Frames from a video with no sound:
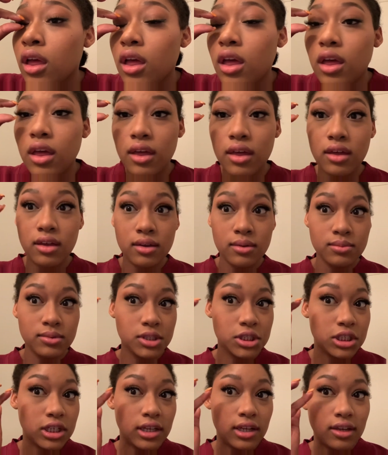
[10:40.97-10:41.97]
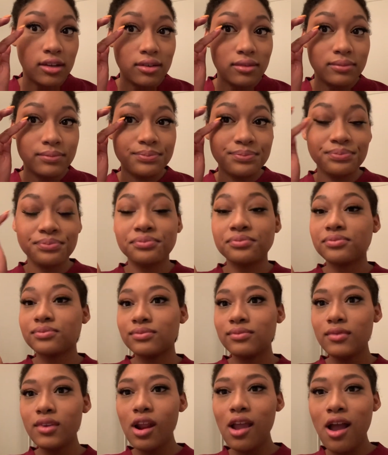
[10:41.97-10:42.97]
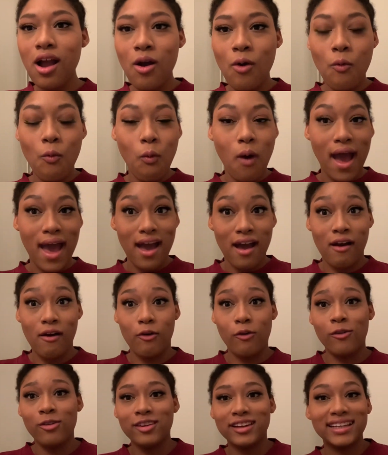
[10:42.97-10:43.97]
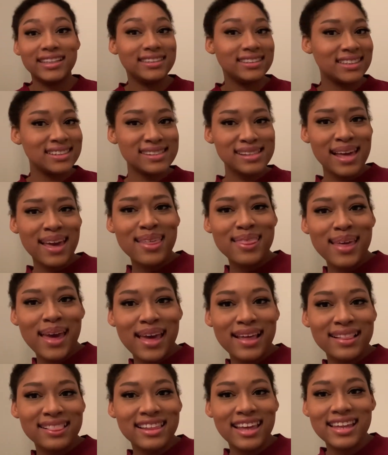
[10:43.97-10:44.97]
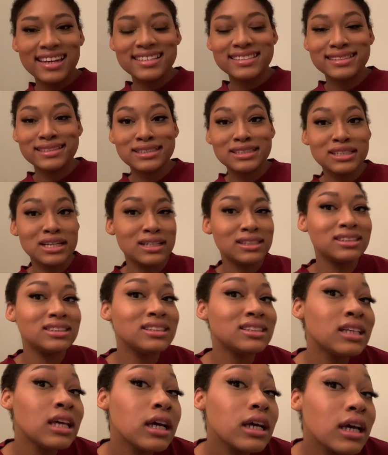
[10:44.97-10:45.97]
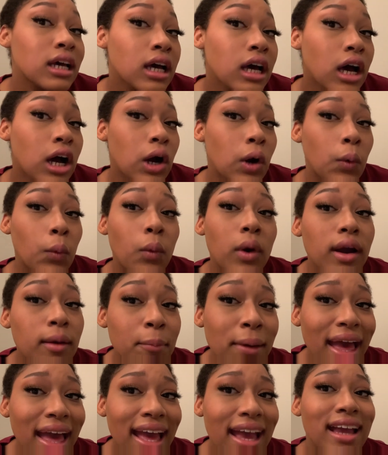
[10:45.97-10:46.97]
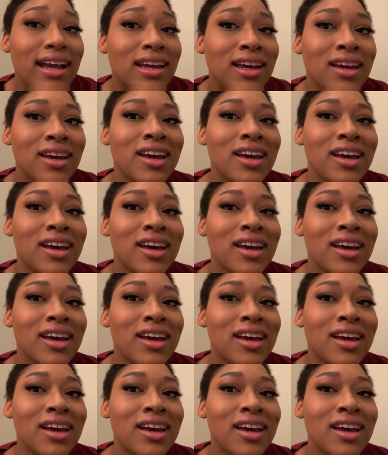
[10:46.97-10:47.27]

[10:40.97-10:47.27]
OMG. Wow. And just like that, ladies and gents, we're back.